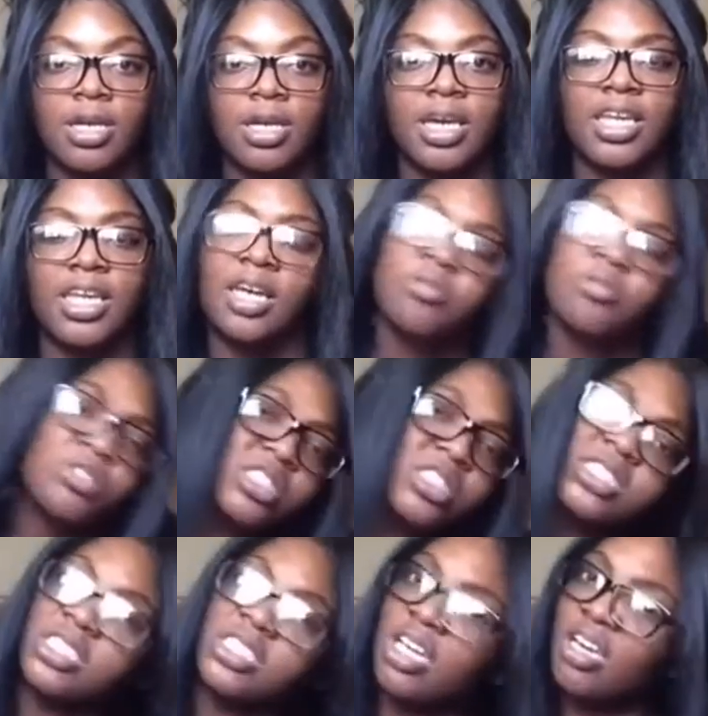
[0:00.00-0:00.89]
And I was
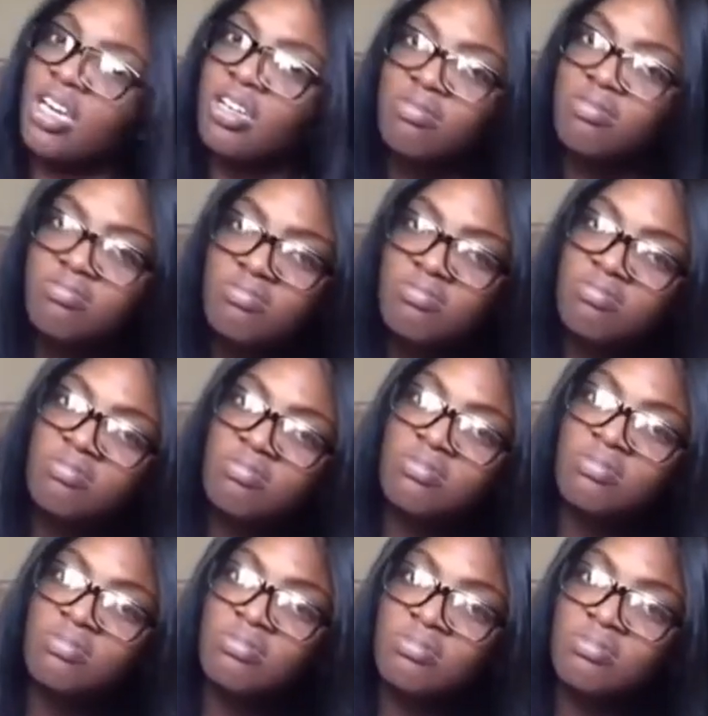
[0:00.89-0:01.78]
just like,
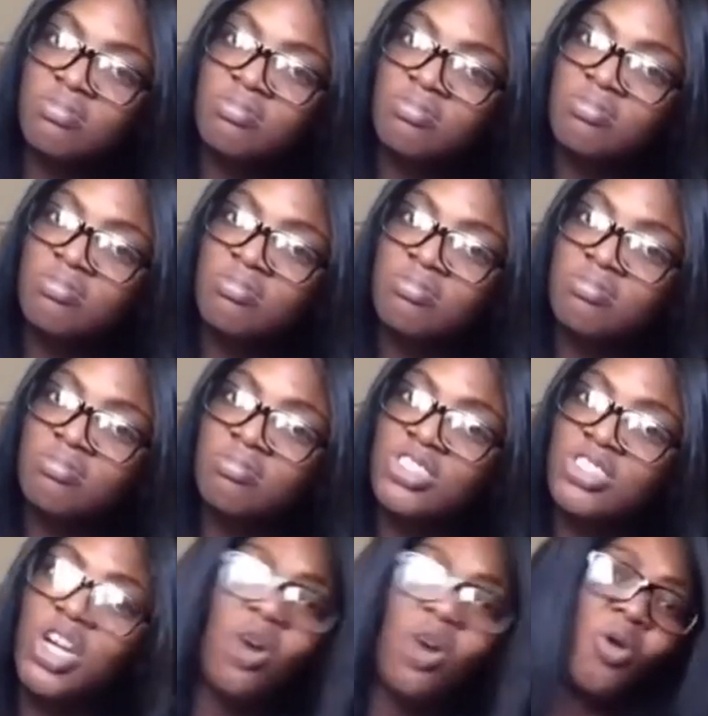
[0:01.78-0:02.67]

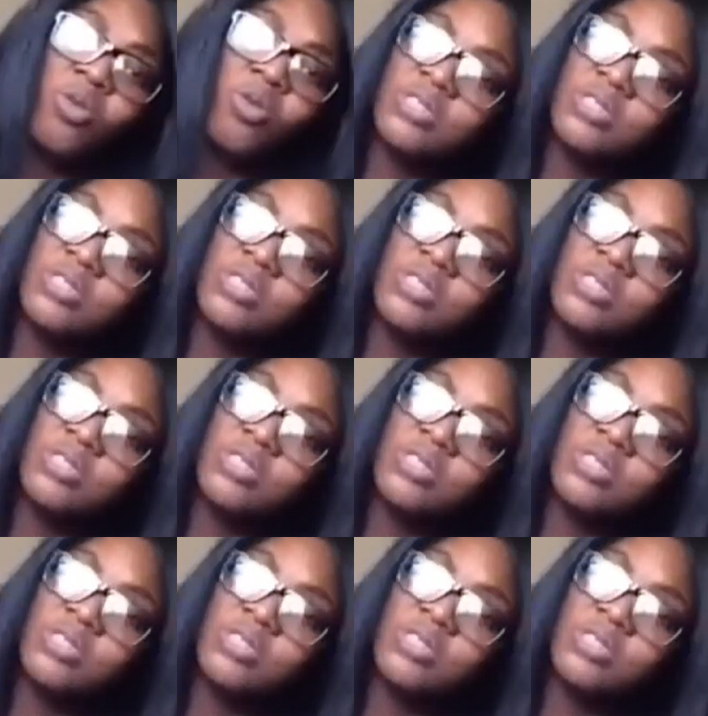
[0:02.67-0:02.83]
yo,